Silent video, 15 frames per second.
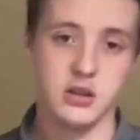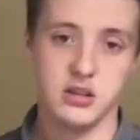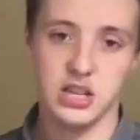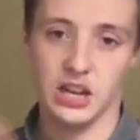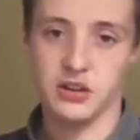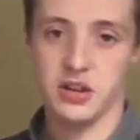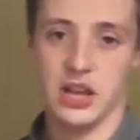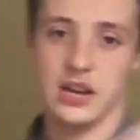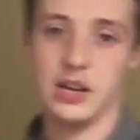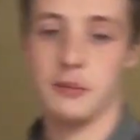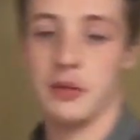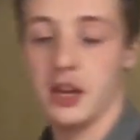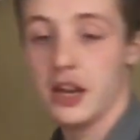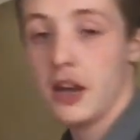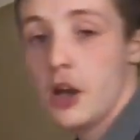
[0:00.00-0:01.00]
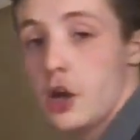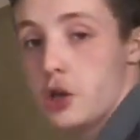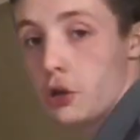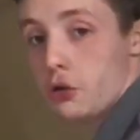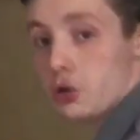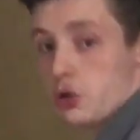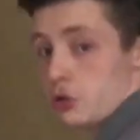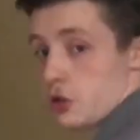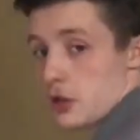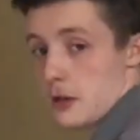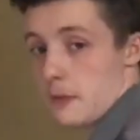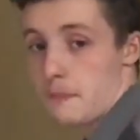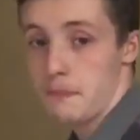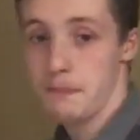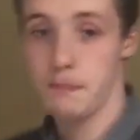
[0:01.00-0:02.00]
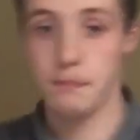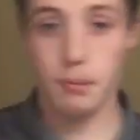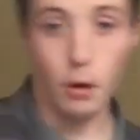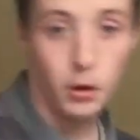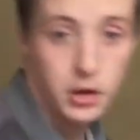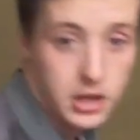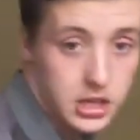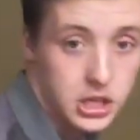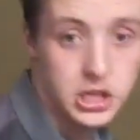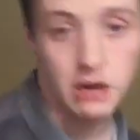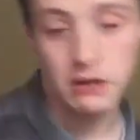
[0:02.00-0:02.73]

etc., that type of thing. So you're using your body to